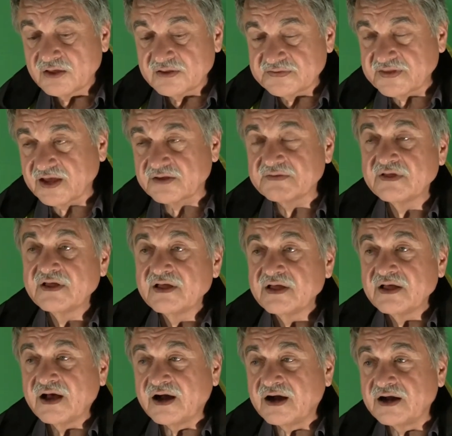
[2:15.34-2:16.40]
Now,
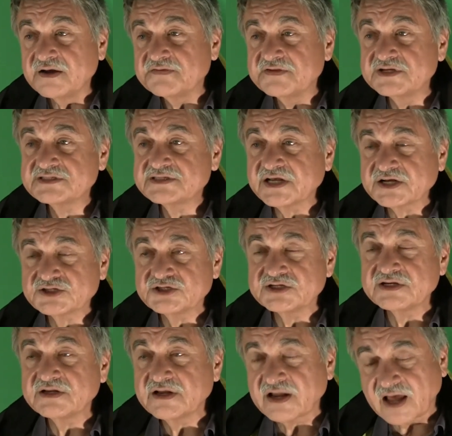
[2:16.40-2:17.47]
this
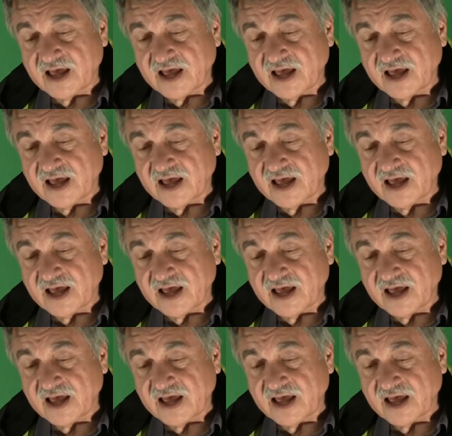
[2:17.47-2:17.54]
section